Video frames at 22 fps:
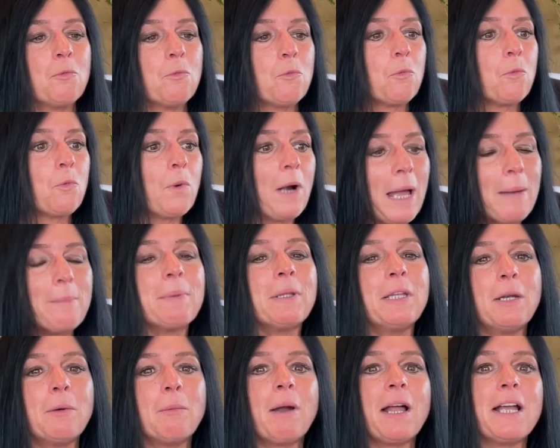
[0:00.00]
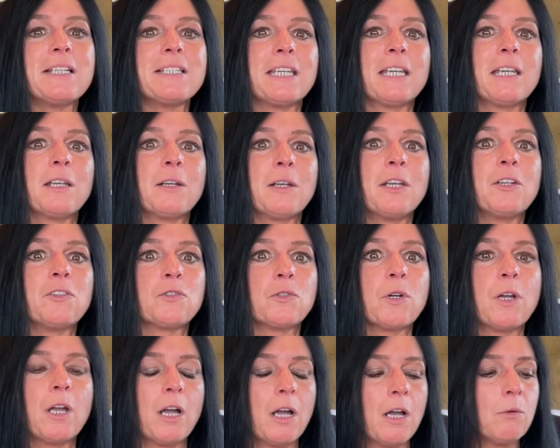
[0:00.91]
rapidly rising
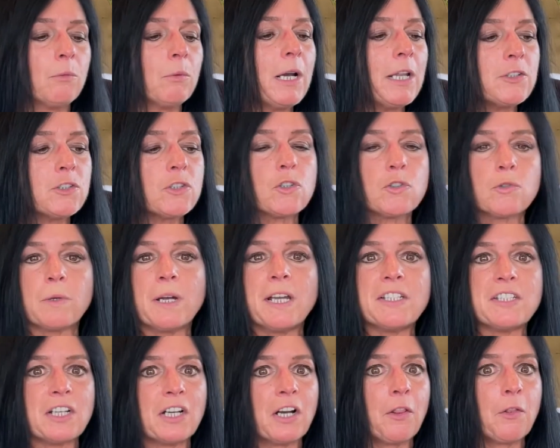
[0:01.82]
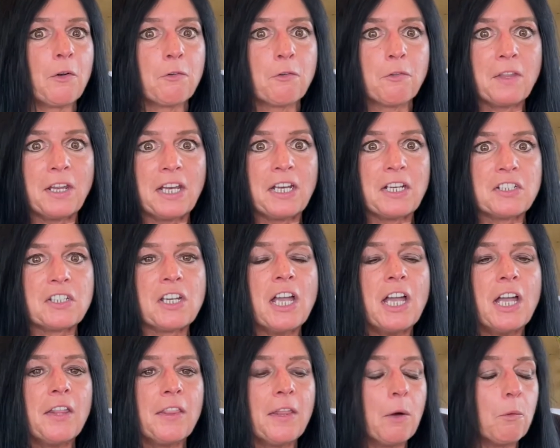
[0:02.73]
interest rates and other things
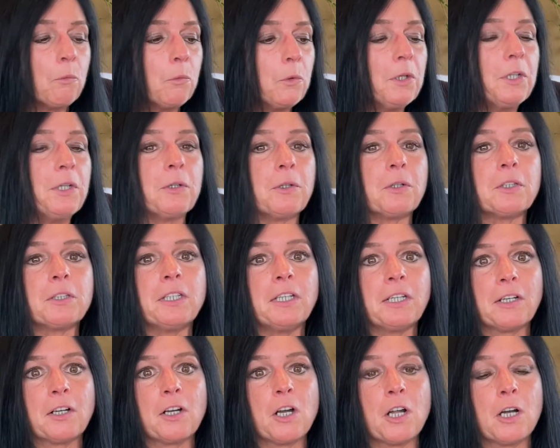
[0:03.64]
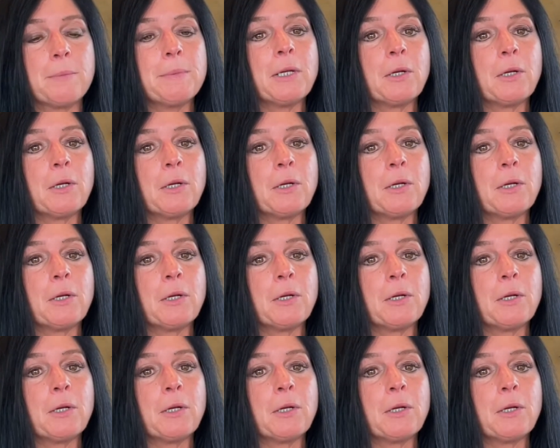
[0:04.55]
that really hurt the economy,